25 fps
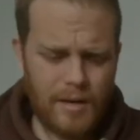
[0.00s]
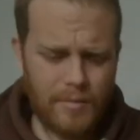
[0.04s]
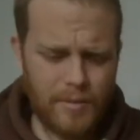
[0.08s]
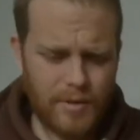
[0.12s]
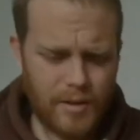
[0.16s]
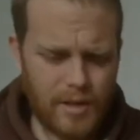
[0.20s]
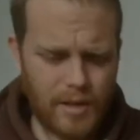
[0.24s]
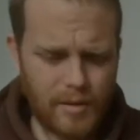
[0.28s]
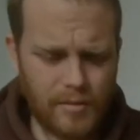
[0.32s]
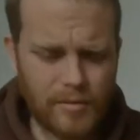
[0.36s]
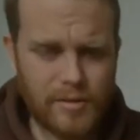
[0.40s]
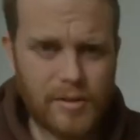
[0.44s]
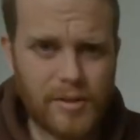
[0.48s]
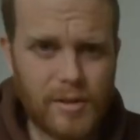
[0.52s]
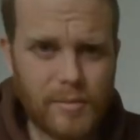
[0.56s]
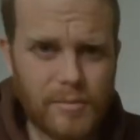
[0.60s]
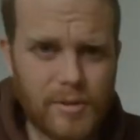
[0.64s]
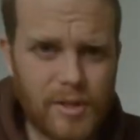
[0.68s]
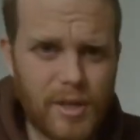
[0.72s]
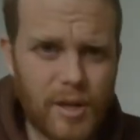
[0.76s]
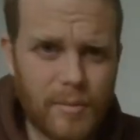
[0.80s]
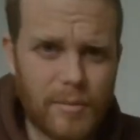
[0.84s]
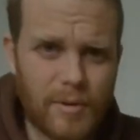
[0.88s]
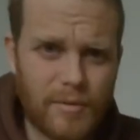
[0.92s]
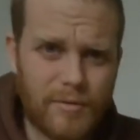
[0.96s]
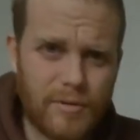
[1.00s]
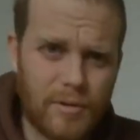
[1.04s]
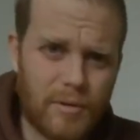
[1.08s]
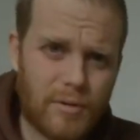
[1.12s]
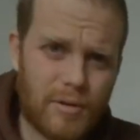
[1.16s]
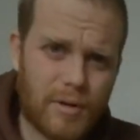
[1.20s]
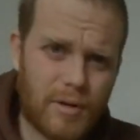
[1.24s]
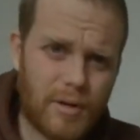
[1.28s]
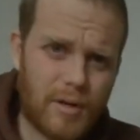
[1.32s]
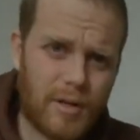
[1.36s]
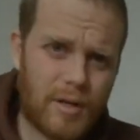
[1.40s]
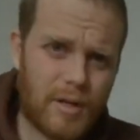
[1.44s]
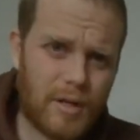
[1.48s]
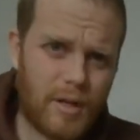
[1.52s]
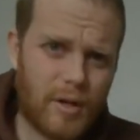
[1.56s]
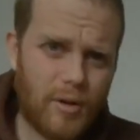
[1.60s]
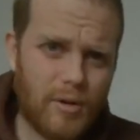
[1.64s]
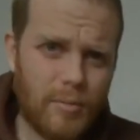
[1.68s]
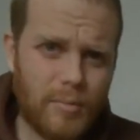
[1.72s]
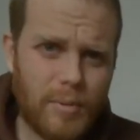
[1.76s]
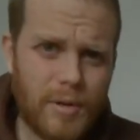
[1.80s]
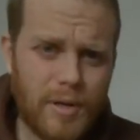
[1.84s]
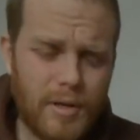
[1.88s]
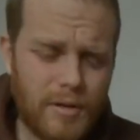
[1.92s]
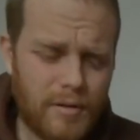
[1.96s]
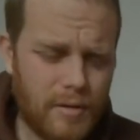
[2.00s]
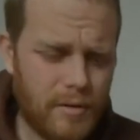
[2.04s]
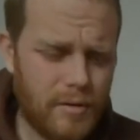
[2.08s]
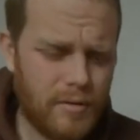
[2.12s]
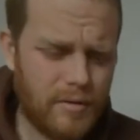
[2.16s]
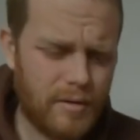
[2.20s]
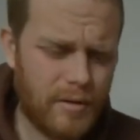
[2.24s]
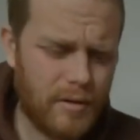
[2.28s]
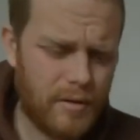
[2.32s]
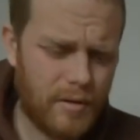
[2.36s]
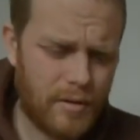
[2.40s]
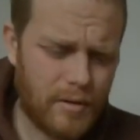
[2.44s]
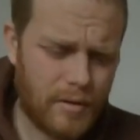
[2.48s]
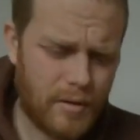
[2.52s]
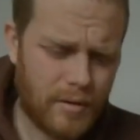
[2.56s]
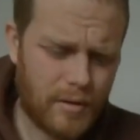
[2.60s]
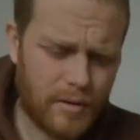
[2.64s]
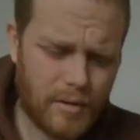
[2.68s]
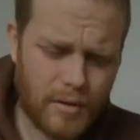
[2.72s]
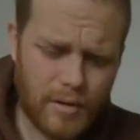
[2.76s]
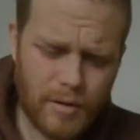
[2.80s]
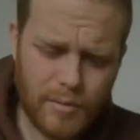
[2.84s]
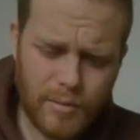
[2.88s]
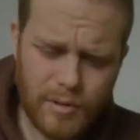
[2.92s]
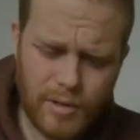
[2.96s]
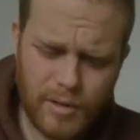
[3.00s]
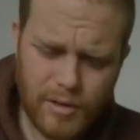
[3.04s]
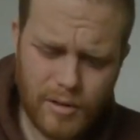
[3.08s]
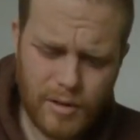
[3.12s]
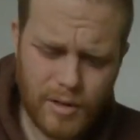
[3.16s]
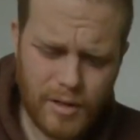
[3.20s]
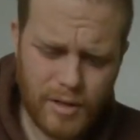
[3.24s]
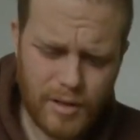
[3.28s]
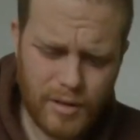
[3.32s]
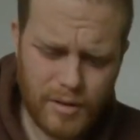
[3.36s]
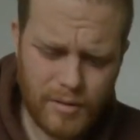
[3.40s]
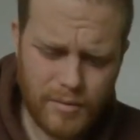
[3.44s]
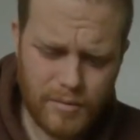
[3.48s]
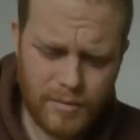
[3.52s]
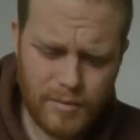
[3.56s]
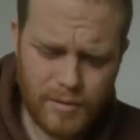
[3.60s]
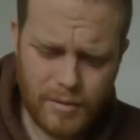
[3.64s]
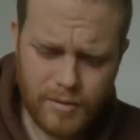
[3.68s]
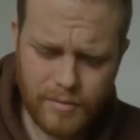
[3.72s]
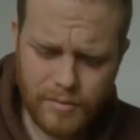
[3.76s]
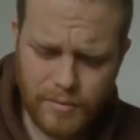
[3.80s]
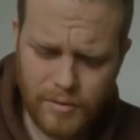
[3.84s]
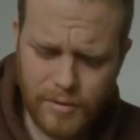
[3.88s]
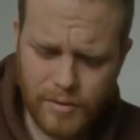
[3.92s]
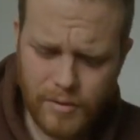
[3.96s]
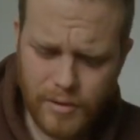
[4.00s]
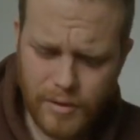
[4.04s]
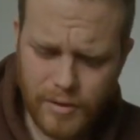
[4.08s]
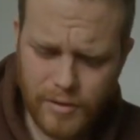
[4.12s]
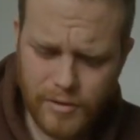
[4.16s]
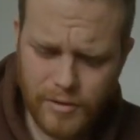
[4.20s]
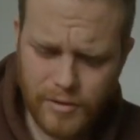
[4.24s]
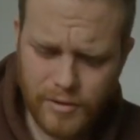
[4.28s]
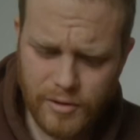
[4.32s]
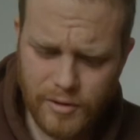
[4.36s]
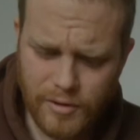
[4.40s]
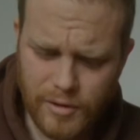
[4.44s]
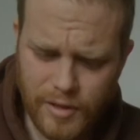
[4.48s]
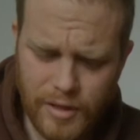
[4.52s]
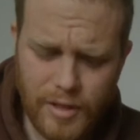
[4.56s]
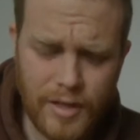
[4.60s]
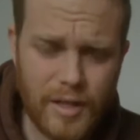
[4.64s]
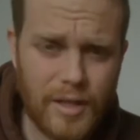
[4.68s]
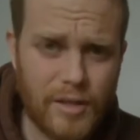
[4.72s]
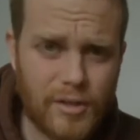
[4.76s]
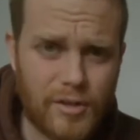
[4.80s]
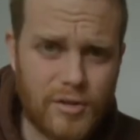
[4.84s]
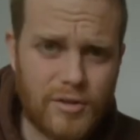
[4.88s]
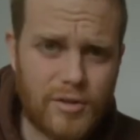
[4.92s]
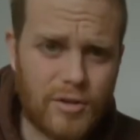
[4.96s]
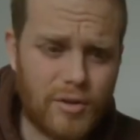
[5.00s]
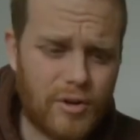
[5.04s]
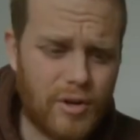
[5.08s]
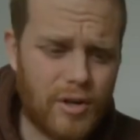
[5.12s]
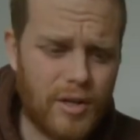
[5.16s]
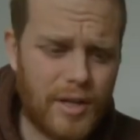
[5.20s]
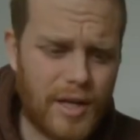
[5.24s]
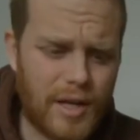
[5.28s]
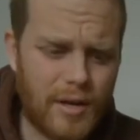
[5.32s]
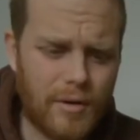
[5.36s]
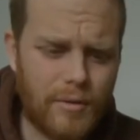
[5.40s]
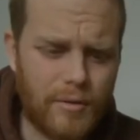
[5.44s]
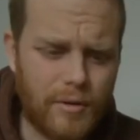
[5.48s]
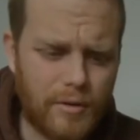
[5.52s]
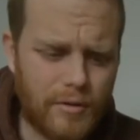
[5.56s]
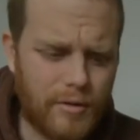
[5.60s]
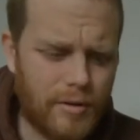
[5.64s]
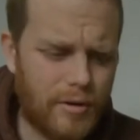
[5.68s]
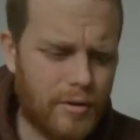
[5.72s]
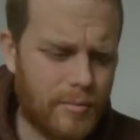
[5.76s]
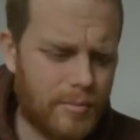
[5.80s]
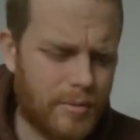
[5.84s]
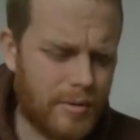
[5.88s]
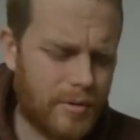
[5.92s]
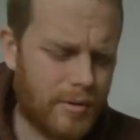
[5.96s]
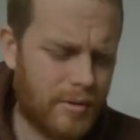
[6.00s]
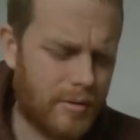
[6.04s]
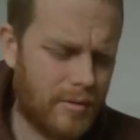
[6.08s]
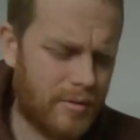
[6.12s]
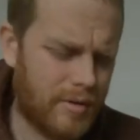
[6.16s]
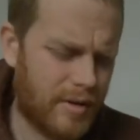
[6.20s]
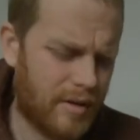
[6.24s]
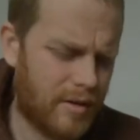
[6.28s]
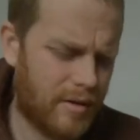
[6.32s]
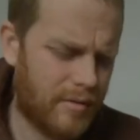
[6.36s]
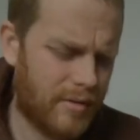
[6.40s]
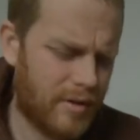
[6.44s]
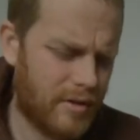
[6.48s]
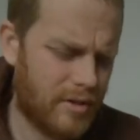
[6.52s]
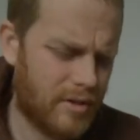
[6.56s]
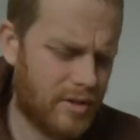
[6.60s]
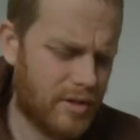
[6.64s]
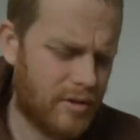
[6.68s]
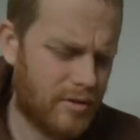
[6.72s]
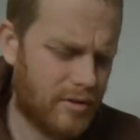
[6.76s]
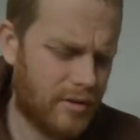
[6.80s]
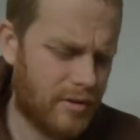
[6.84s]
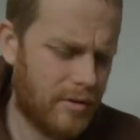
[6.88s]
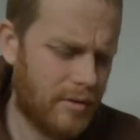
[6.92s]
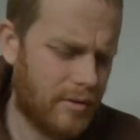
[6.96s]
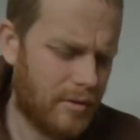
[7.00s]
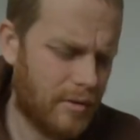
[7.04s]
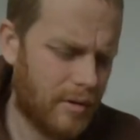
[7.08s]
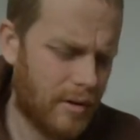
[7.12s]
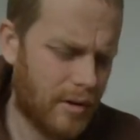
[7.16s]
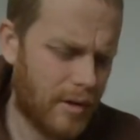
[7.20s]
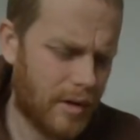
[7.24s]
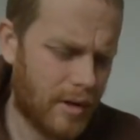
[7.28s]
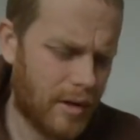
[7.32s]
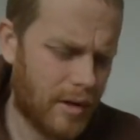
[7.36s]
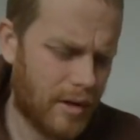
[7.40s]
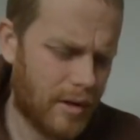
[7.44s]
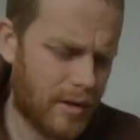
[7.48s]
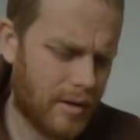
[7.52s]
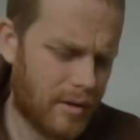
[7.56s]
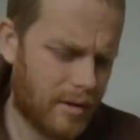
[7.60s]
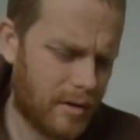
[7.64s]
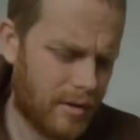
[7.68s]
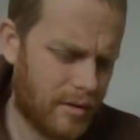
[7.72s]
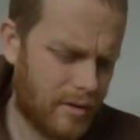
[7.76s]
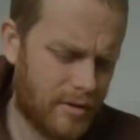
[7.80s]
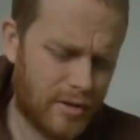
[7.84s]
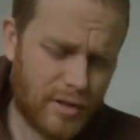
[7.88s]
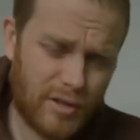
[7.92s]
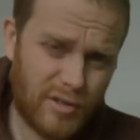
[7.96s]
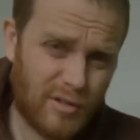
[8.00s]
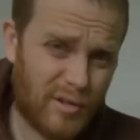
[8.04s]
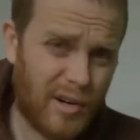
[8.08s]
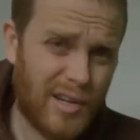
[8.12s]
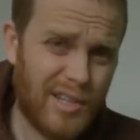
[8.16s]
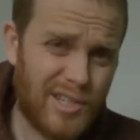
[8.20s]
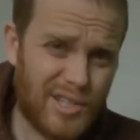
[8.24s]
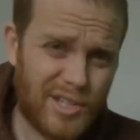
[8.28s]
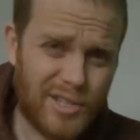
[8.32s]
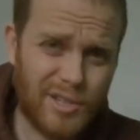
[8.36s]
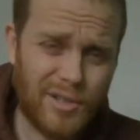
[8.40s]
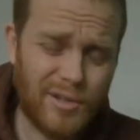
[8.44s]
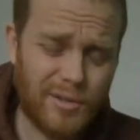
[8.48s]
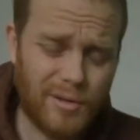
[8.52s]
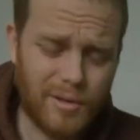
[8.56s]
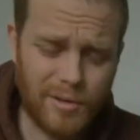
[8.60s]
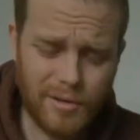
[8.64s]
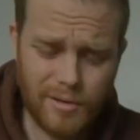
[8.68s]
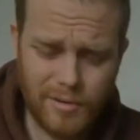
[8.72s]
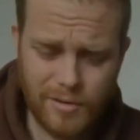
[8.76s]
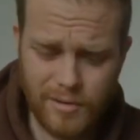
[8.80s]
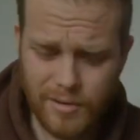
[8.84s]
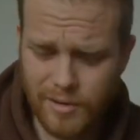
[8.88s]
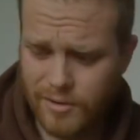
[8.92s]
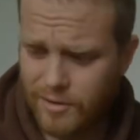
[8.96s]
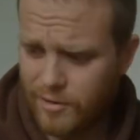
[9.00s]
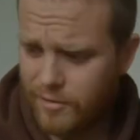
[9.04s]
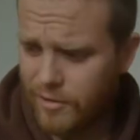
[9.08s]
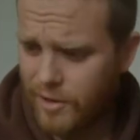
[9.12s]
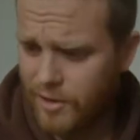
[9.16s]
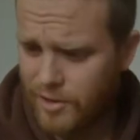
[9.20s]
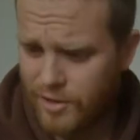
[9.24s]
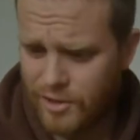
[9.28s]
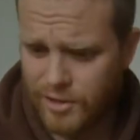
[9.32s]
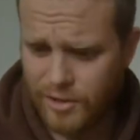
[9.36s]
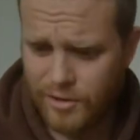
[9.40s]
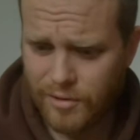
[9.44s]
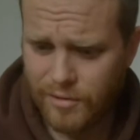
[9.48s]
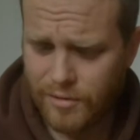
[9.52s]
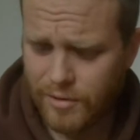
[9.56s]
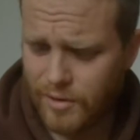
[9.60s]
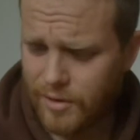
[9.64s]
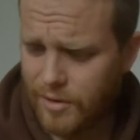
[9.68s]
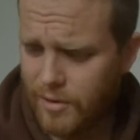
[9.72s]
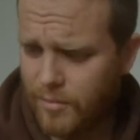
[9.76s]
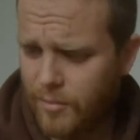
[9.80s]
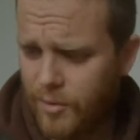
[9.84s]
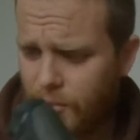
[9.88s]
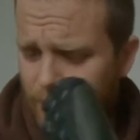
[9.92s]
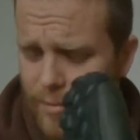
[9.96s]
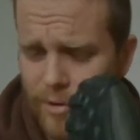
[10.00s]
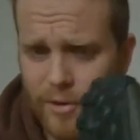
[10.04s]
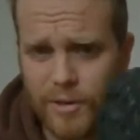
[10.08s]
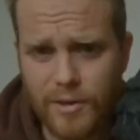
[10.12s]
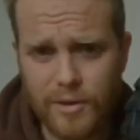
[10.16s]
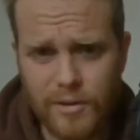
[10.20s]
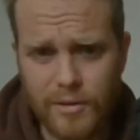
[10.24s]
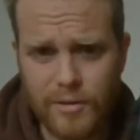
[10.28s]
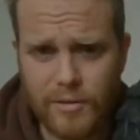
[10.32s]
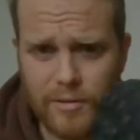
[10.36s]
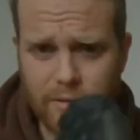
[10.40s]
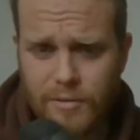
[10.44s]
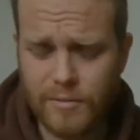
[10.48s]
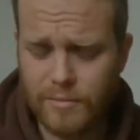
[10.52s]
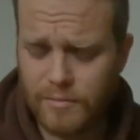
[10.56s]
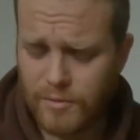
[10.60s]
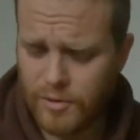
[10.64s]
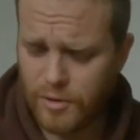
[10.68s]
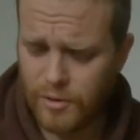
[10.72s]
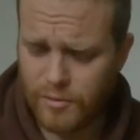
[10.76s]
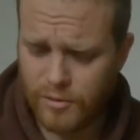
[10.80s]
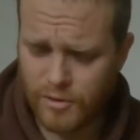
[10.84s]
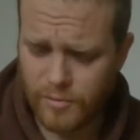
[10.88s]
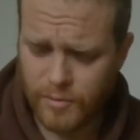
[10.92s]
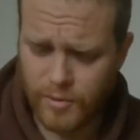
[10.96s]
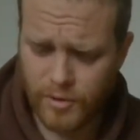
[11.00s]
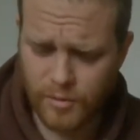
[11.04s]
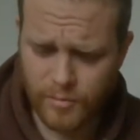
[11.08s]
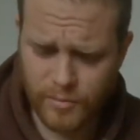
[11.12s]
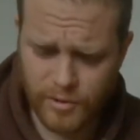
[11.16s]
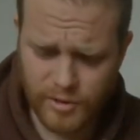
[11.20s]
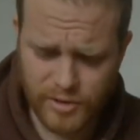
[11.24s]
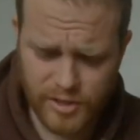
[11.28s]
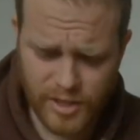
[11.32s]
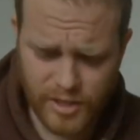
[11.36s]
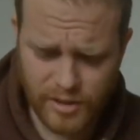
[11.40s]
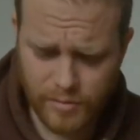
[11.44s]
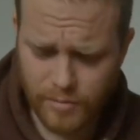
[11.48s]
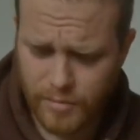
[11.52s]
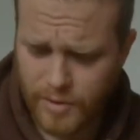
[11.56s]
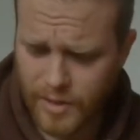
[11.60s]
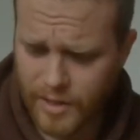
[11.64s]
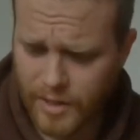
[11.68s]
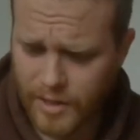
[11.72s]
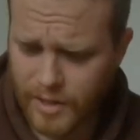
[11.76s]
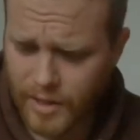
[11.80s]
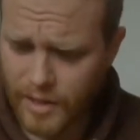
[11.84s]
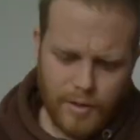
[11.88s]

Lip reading: I mean, that sums it up. If you're a Lone Peak user, I would highly advise at least trying out the Topo Terraventure 2. It's a great shoe, and I'm on my soon to be on my second pair.